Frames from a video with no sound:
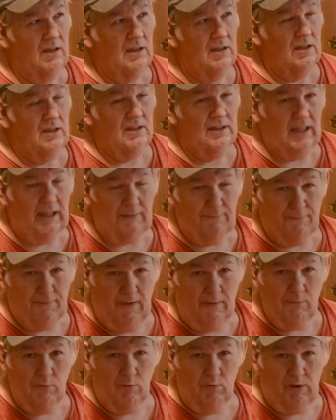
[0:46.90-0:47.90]
late
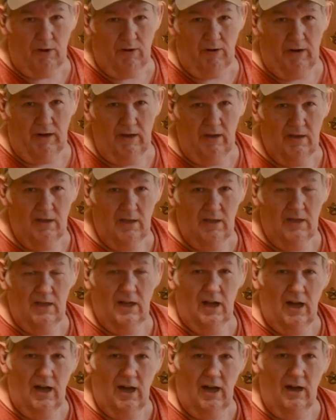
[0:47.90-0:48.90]
February
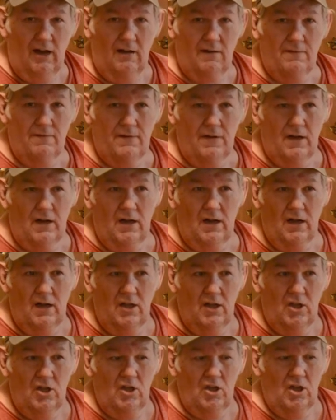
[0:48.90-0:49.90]
of
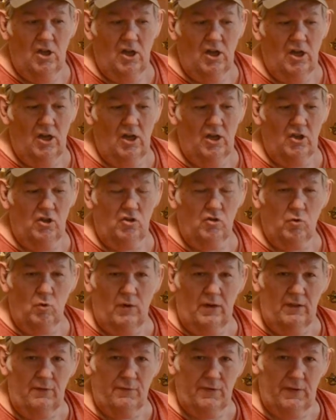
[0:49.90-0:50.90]

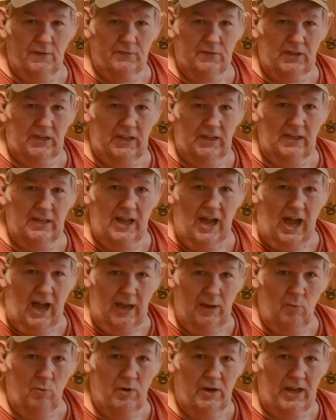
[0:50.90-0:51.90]
2015,
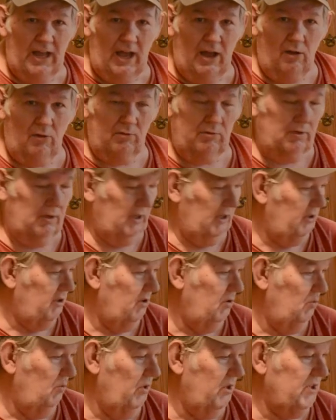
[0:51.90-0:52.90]
I went out into
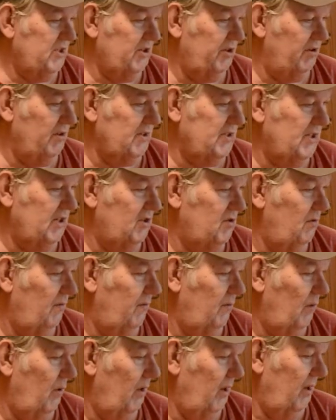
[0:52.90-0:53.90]
the woods here in Central
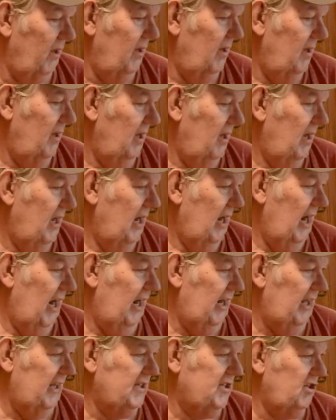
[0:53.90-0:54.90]
Florida
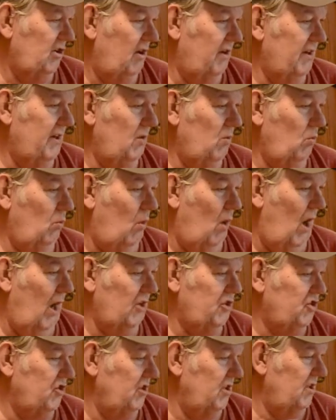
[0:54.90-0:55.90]
and I started
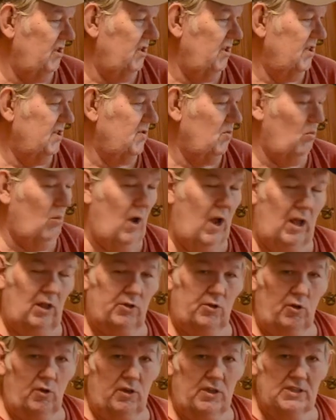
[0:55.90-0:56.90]
watching some wild
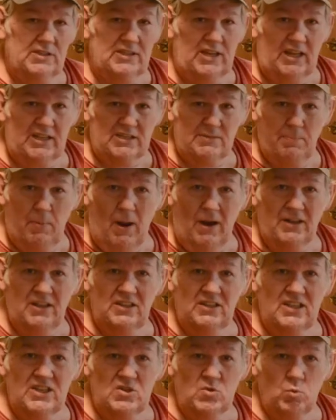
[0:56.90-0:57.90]
turkeys, and I
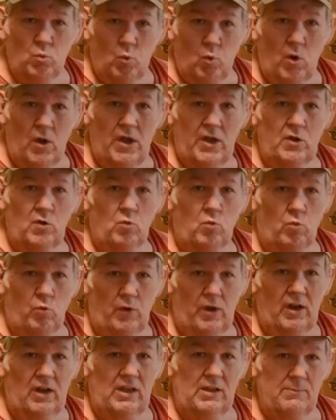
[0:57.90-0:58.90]
spotted this one
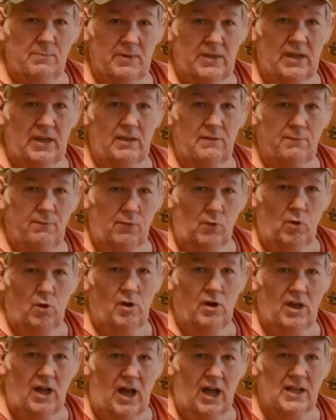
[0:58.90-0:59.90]
really big
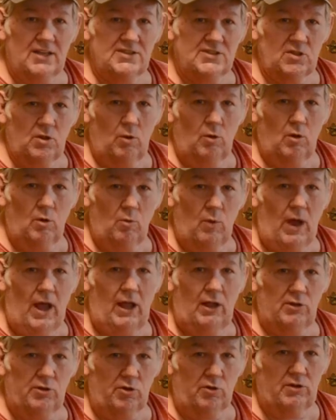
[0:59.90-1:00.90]
Florida Osceola
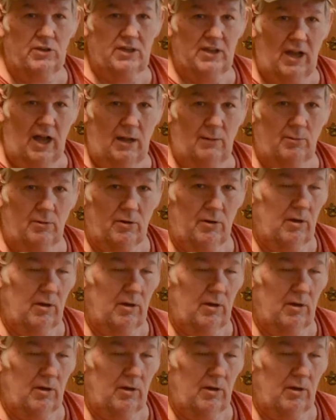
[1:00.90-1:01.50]
wild turkey gobbler.